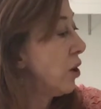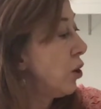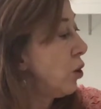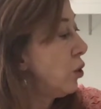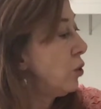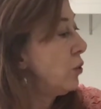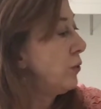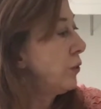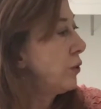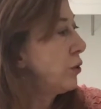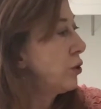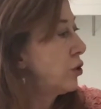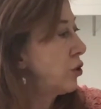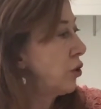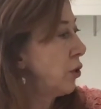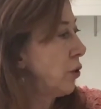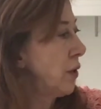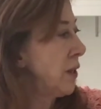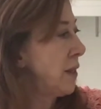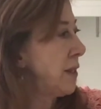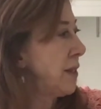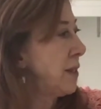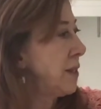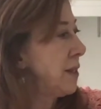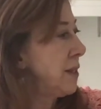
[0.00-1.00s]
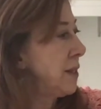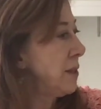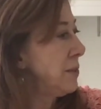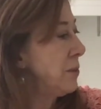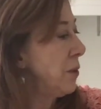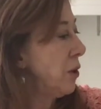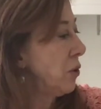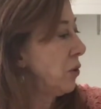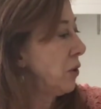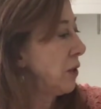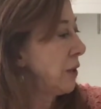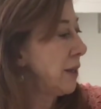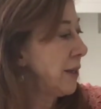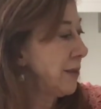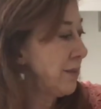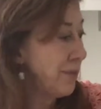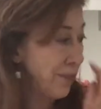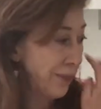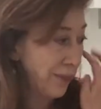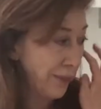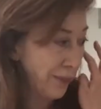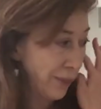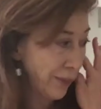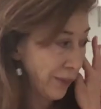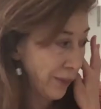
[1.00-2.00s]
overjoyed to see Mowgli.
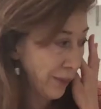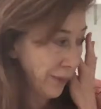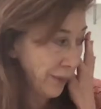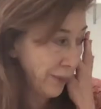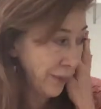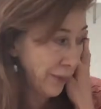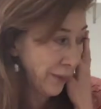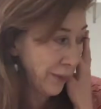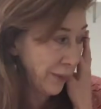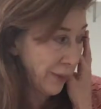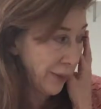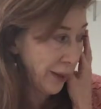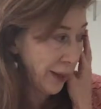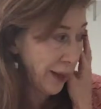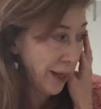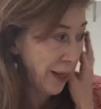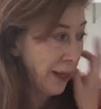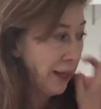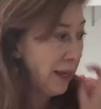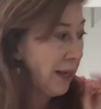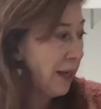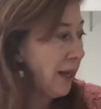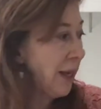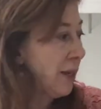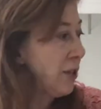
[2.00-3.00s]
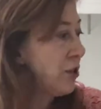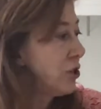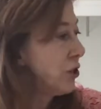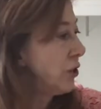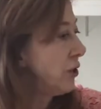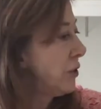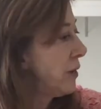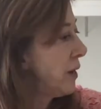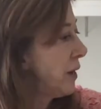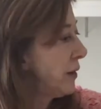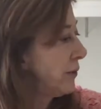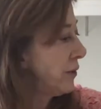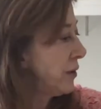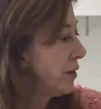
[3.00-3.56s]
Kid, you'll never